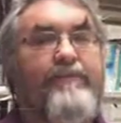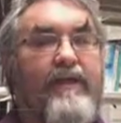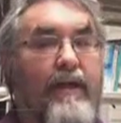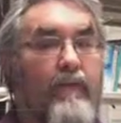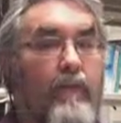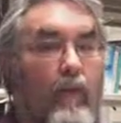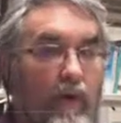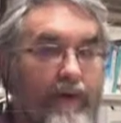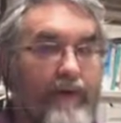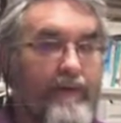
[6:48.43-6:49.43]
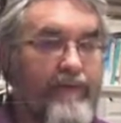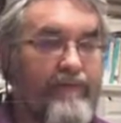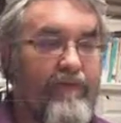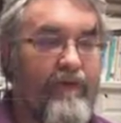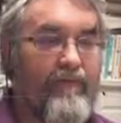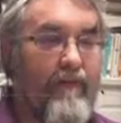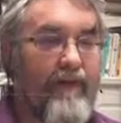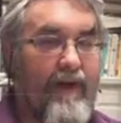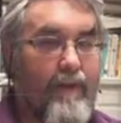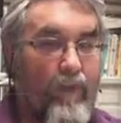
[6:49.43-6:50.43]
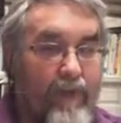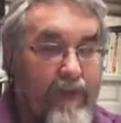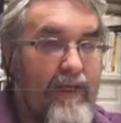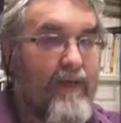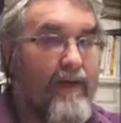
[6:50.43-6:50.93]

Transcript: and how we're working in a different environment, and we